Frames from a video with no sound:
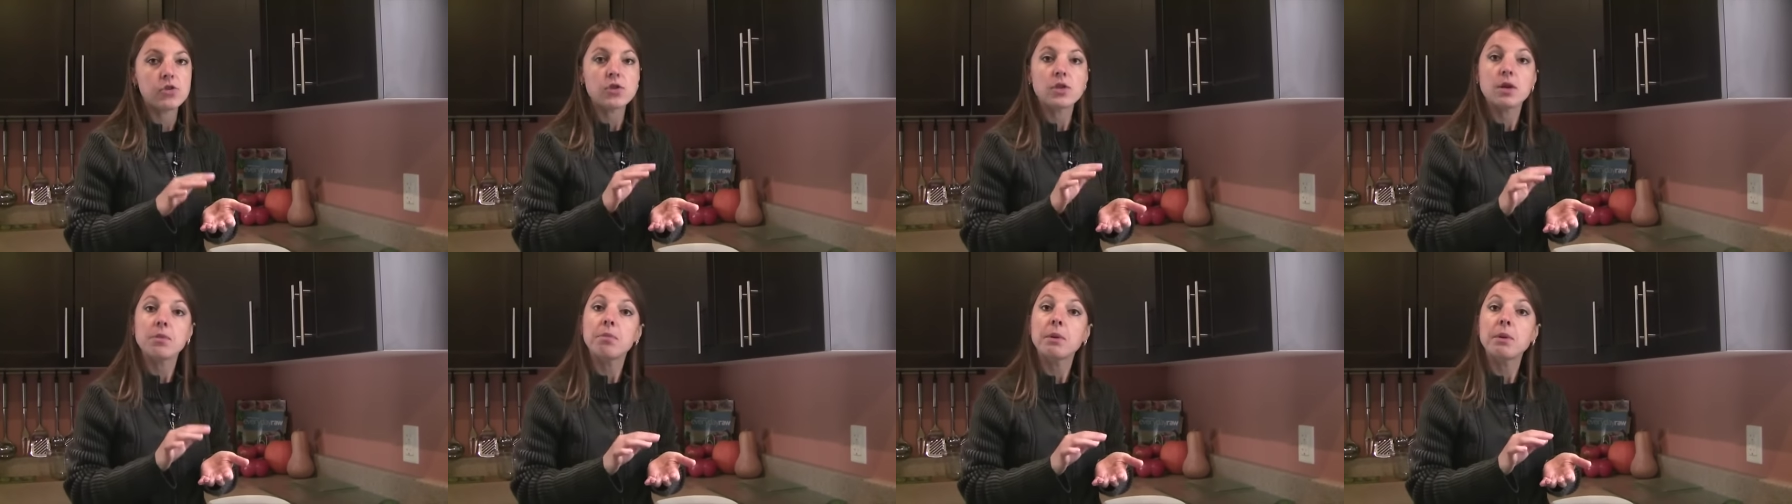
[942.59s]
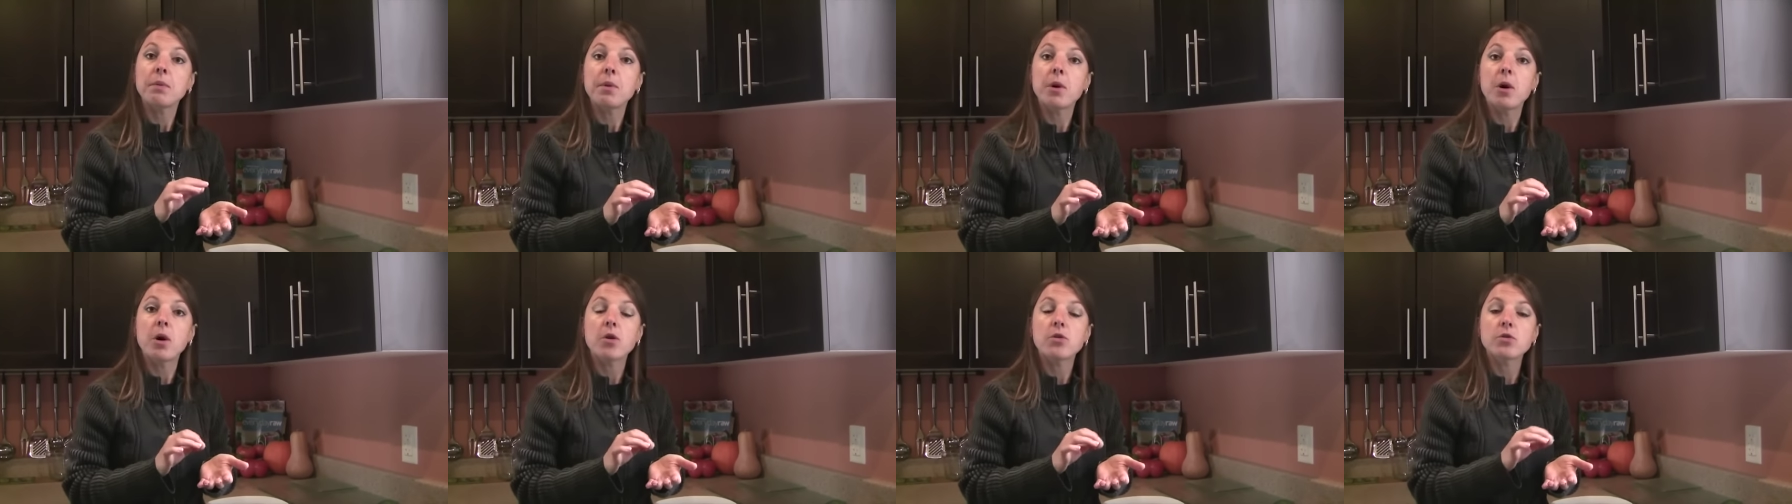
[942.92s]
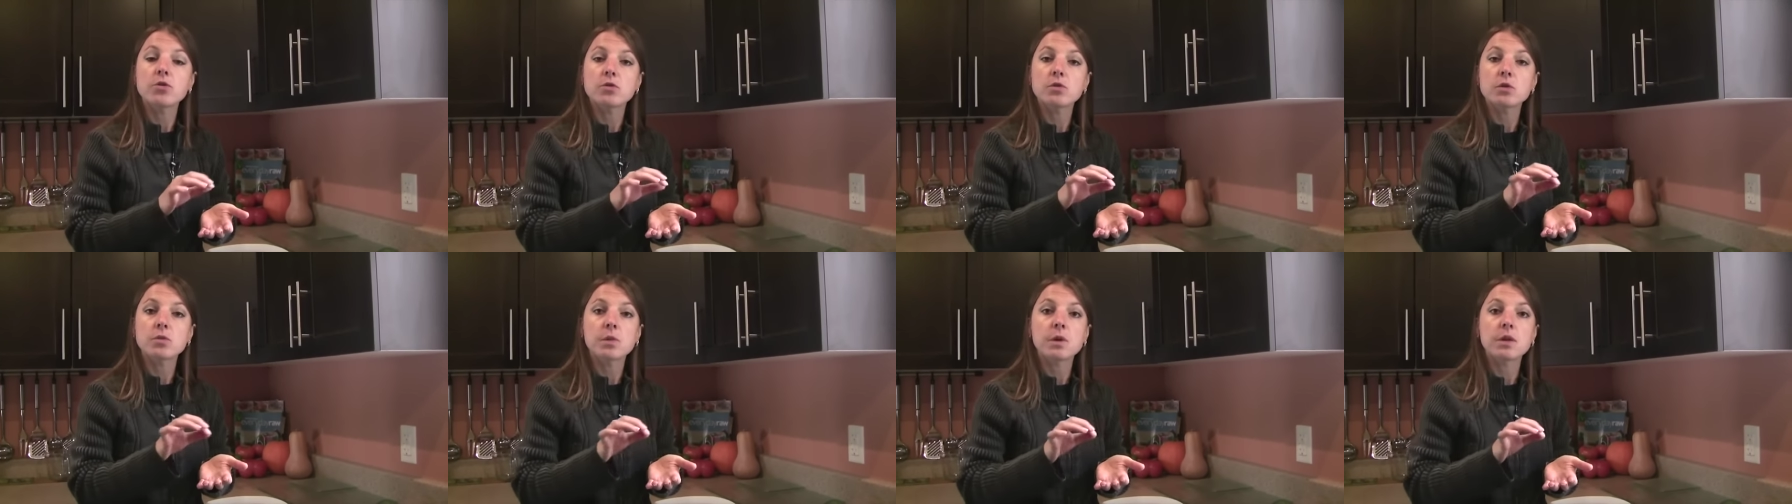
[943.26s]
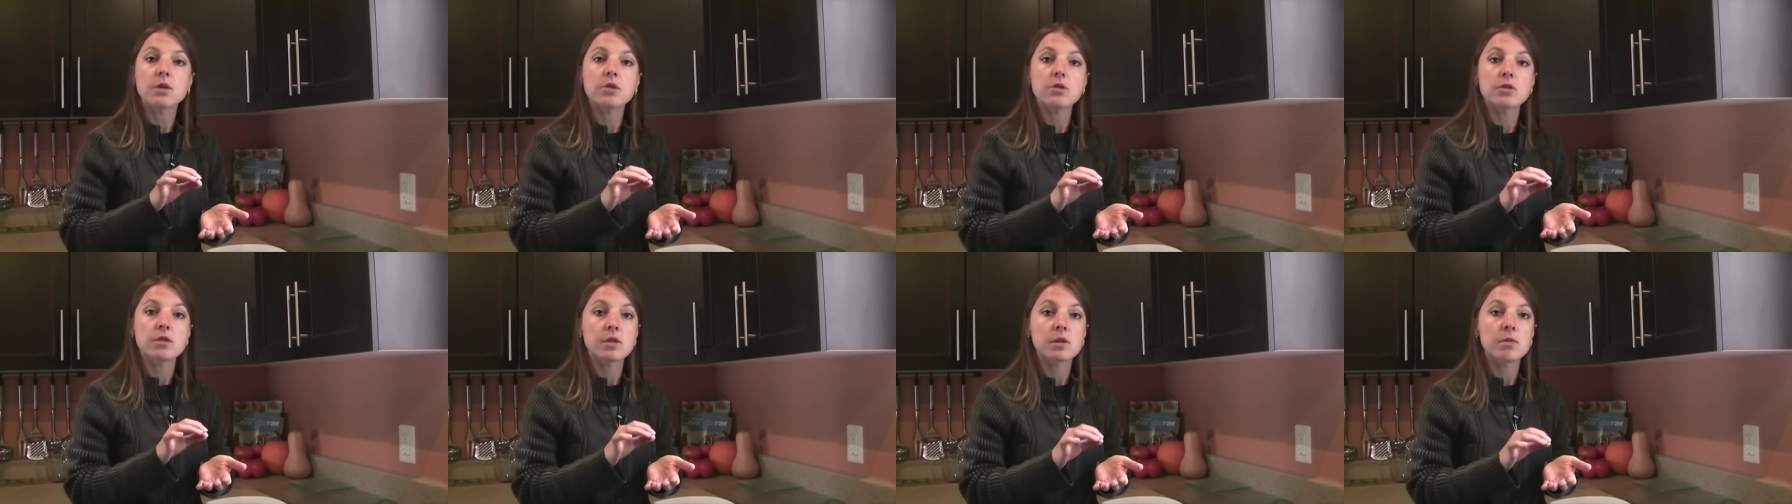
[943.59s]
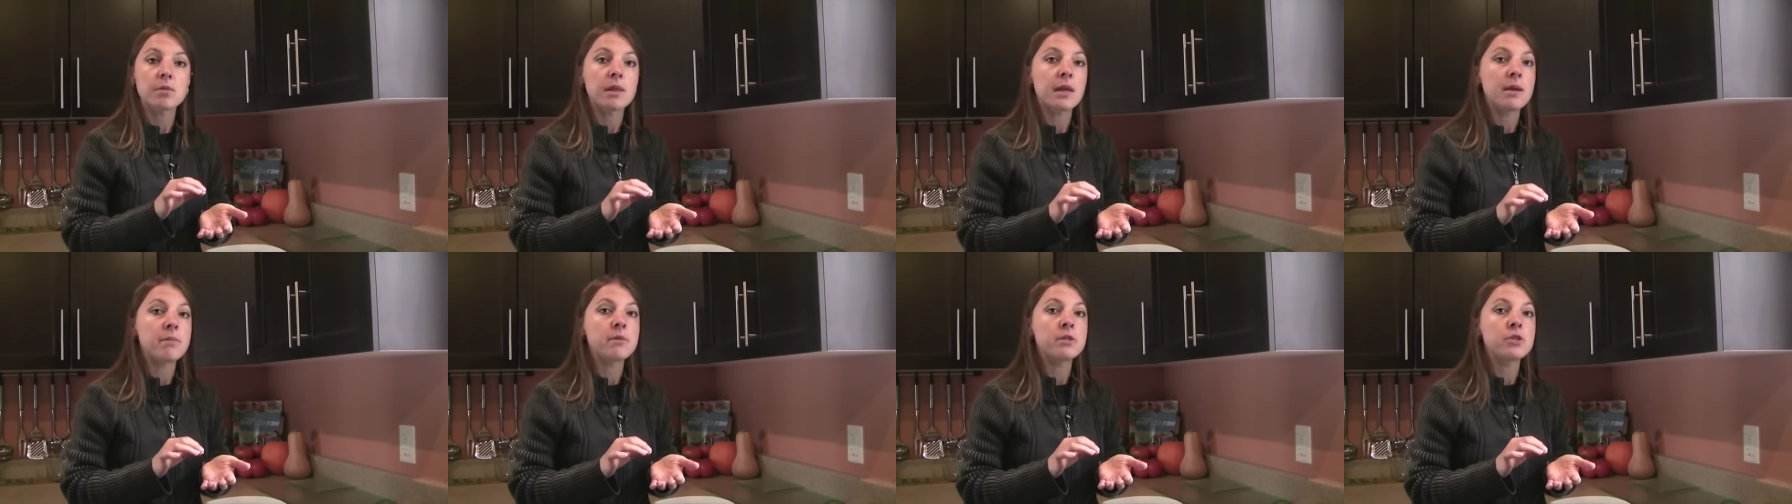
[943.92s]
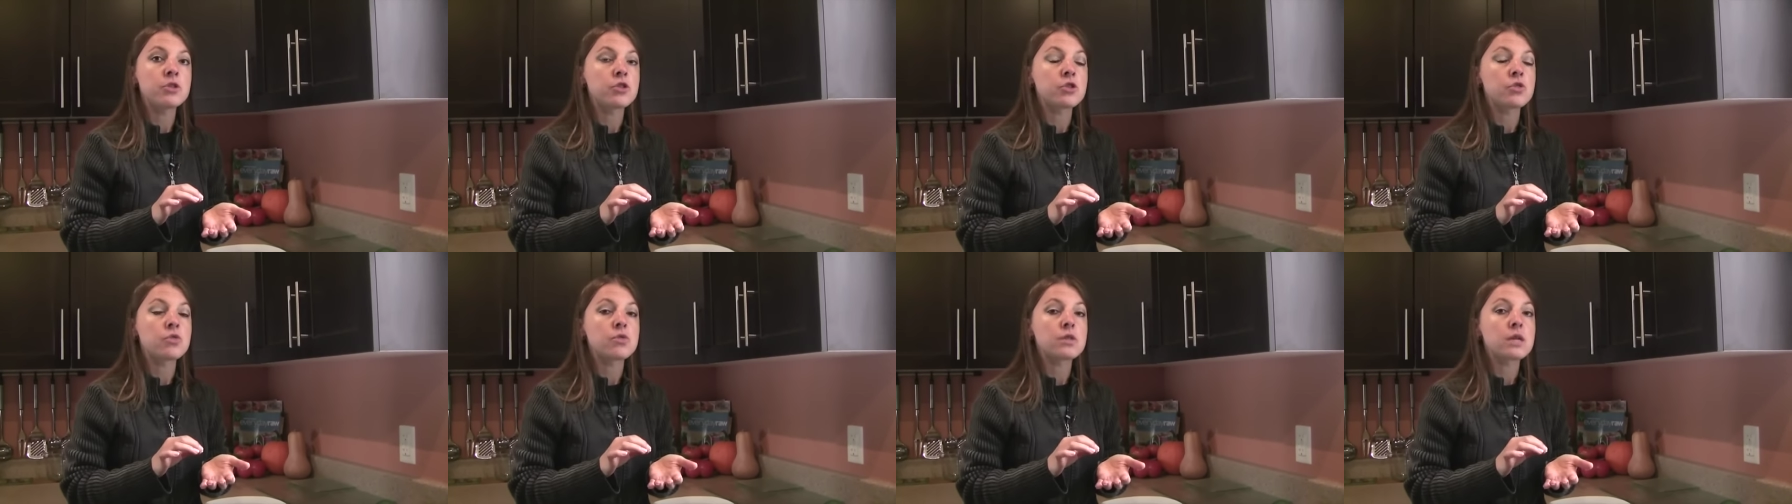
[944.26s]
Some people also sprinkle some lemon
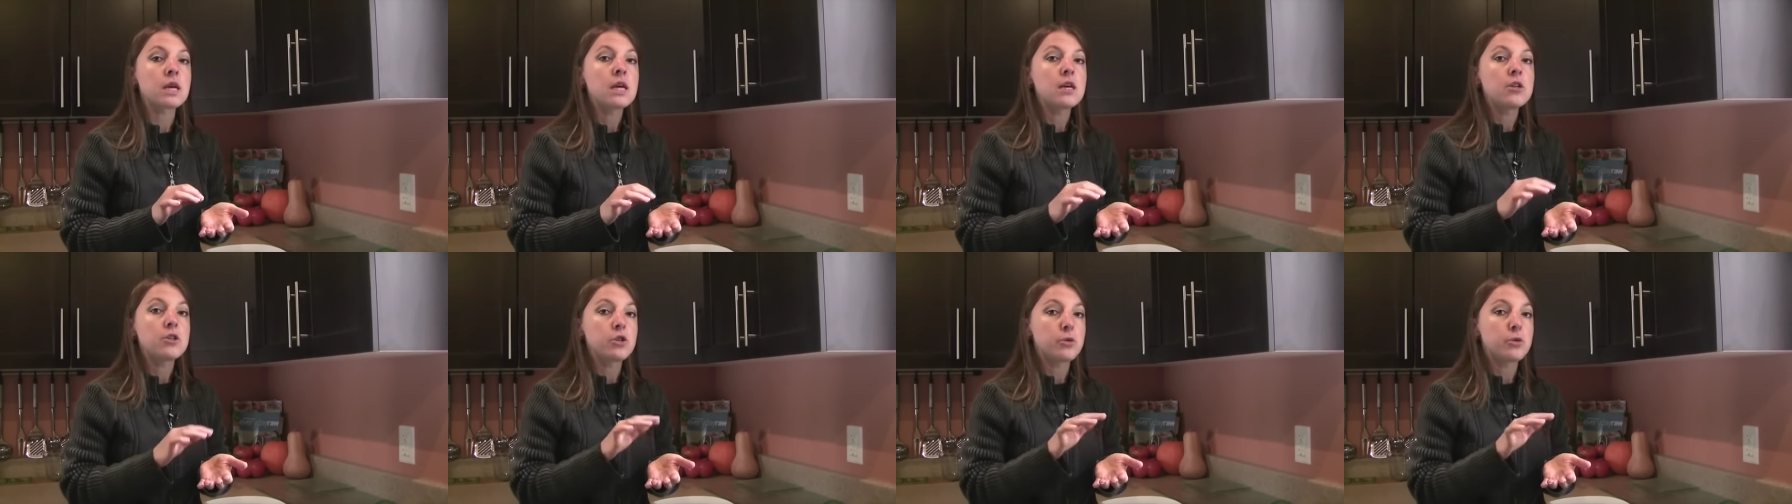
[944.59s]
juice